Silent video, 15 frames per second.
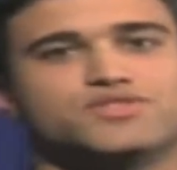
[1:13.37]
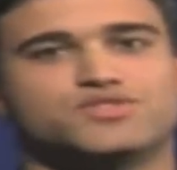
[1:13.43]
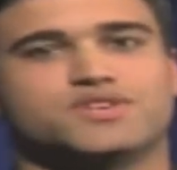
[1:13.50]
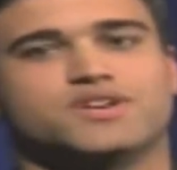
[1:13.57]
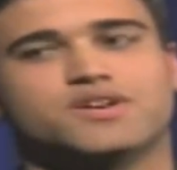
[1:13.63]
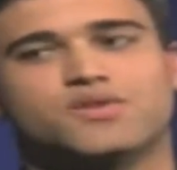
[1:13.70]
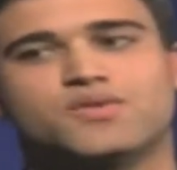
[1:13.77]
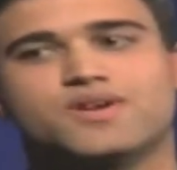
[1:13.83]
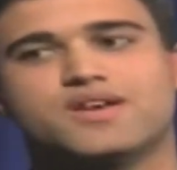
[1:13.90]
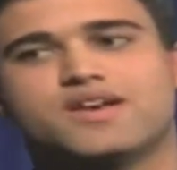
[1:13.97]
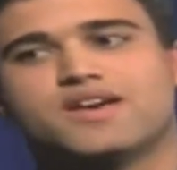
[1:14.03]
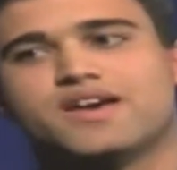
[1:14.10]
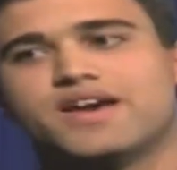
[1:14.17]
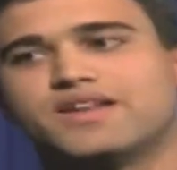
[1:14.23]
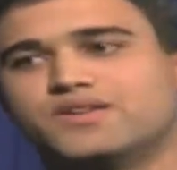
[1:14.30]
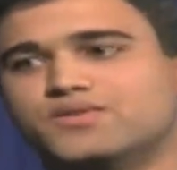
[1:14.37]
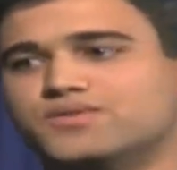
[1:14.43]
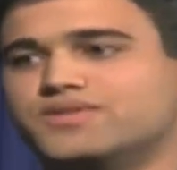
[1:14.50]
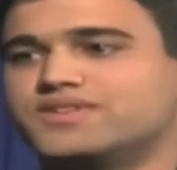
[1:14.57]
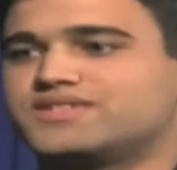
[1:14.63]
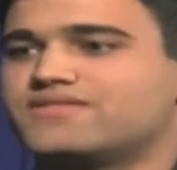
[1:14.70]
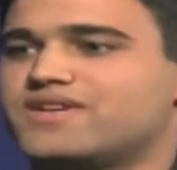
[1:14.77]
show and
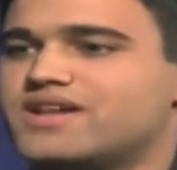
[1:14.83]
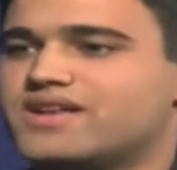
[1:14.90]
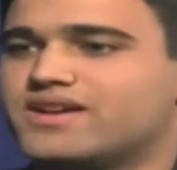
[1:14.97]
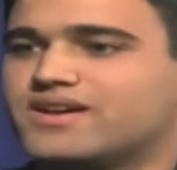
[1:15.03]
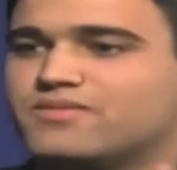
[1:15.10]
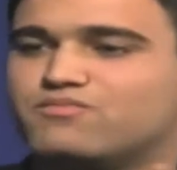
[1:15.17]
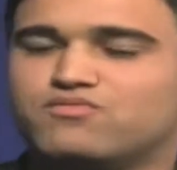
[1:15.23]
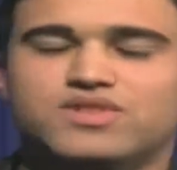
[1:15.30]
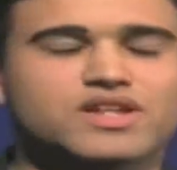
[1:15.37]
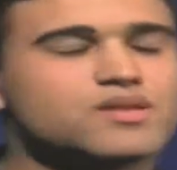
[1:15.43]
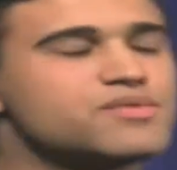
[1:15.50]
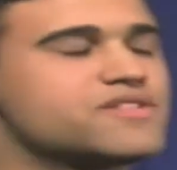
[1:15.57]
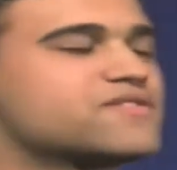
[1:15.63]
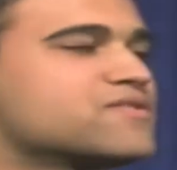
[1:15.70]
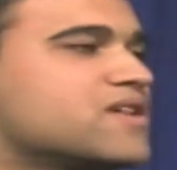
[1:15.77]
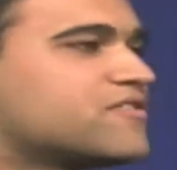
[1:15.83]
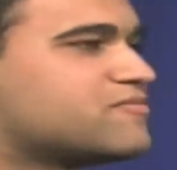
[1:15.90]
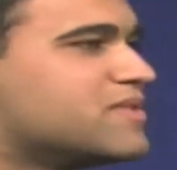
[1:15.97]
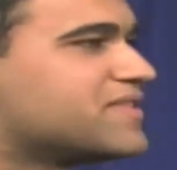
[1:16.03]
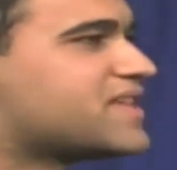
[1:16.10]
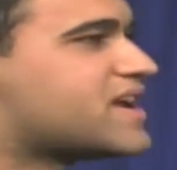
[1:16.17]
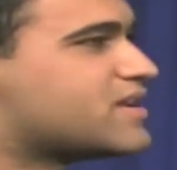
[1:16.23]
doing this. I've had a little bit of a rough
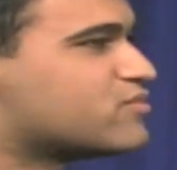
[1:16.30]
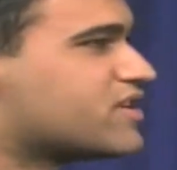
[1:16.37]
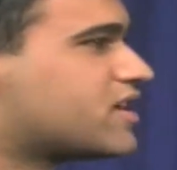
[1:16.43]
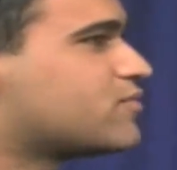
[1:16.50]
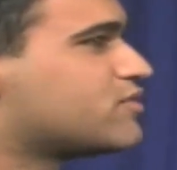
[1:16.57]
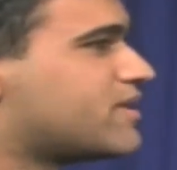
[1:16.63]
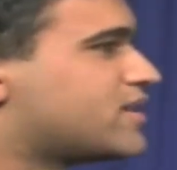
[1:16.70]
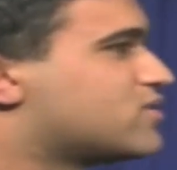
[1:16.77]
month. I had to break up with my